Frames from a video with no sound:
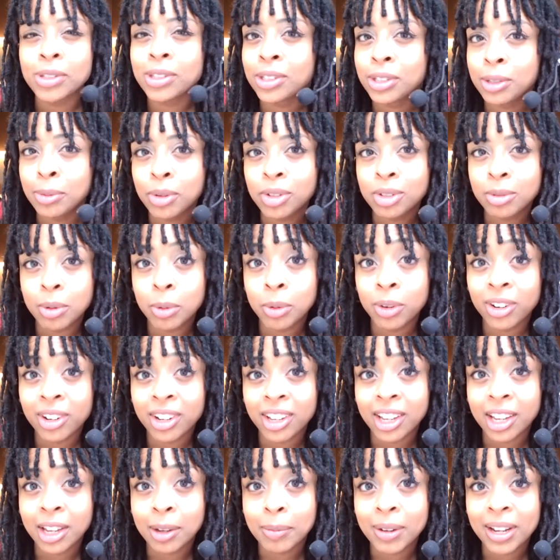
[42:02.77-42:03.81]
supposed to be
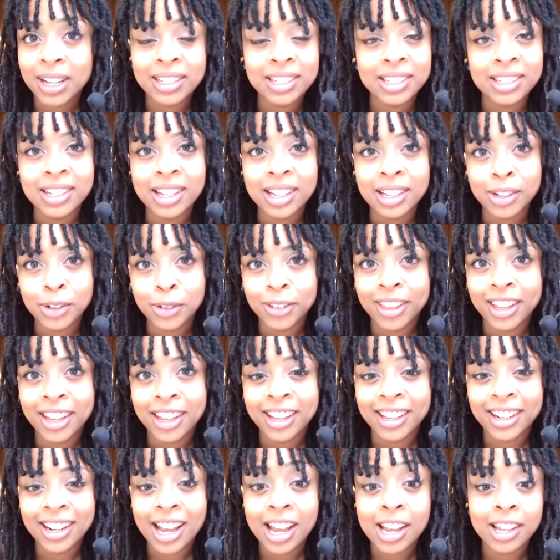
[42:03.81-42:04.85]
working, but I did not know that.
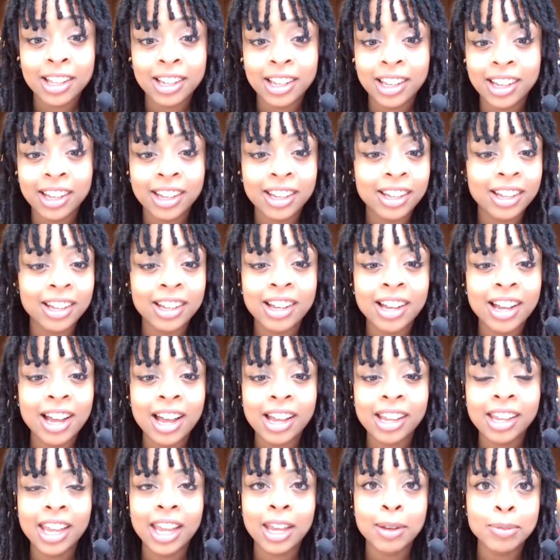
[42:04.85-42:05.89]
I
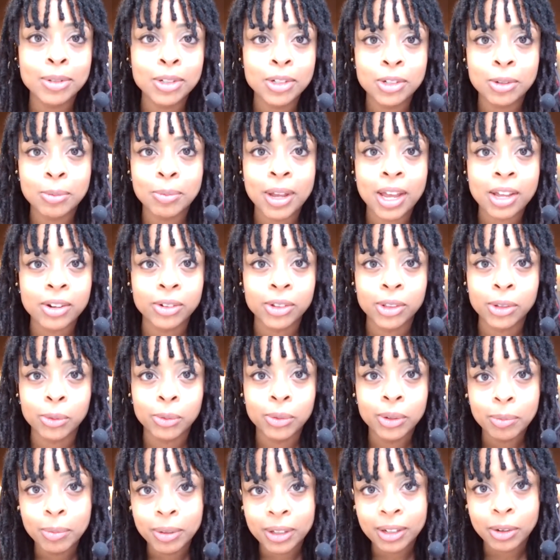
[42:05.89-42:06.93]
came to Japan on the
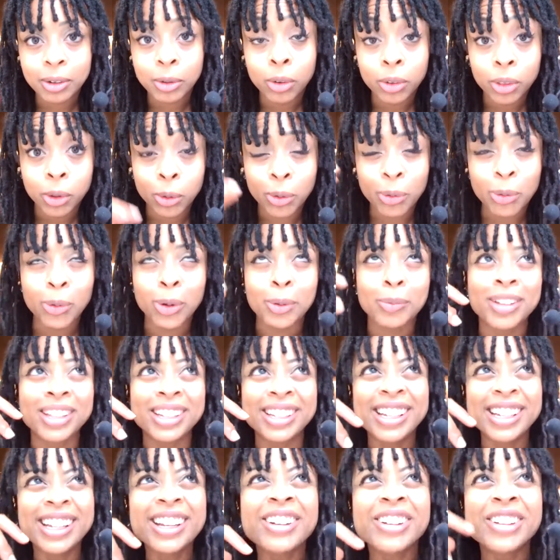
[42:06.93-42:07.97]
whim, on
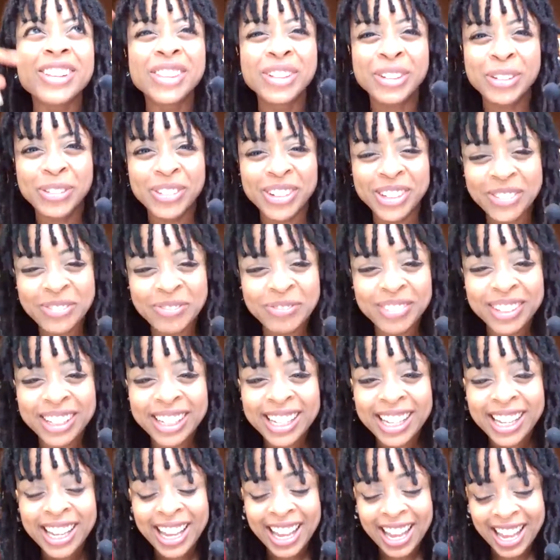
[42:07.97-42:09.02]
the whim,
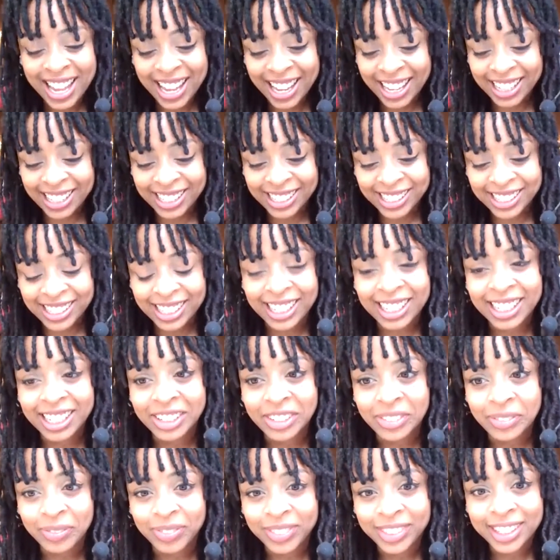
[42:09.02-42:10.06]
and
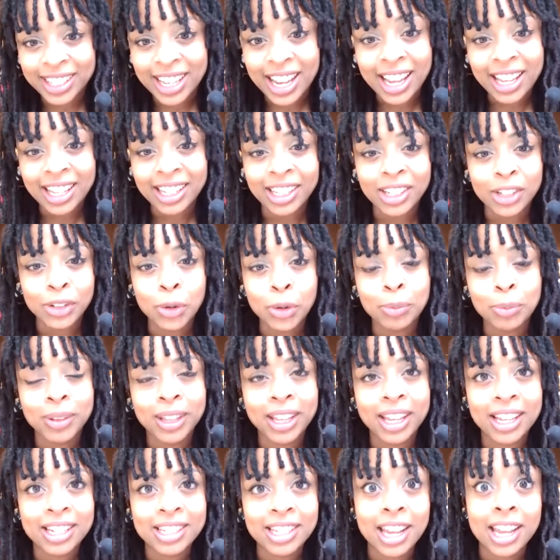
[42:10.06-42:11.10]
I had like no
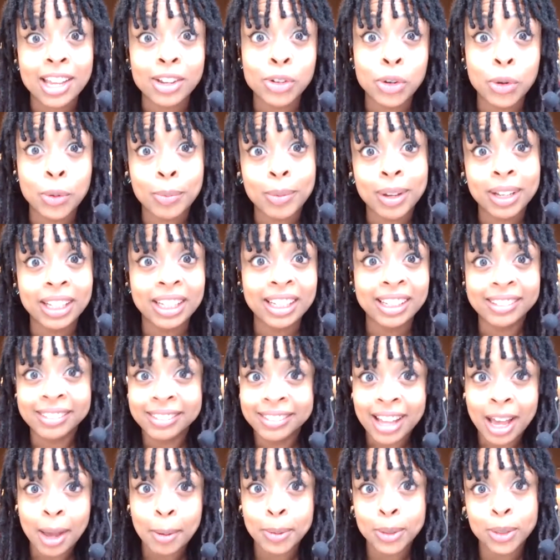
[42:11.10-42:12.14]
plans. I had no money,
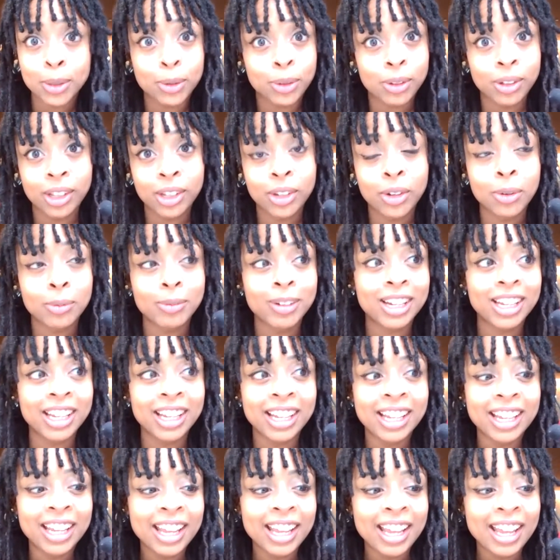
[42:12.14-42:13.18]
absolutely no money,
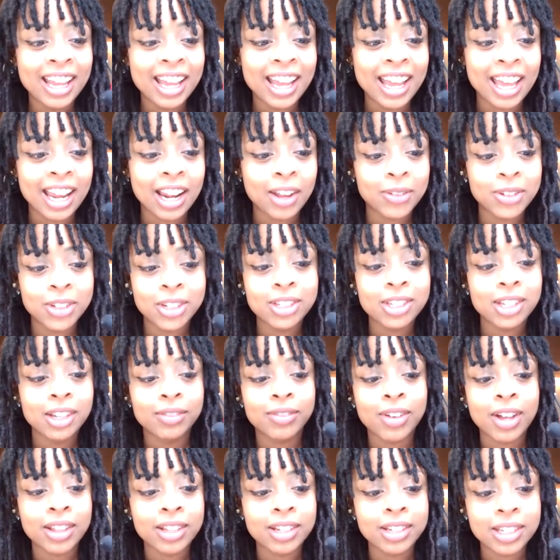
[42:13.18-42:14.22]
and I was just like
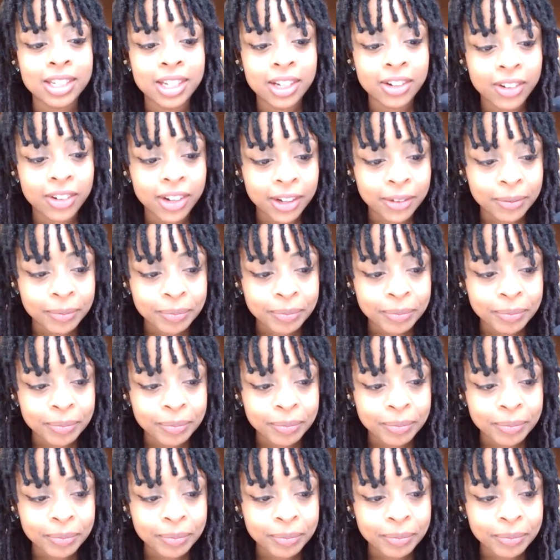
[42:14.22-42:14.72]
volunteering.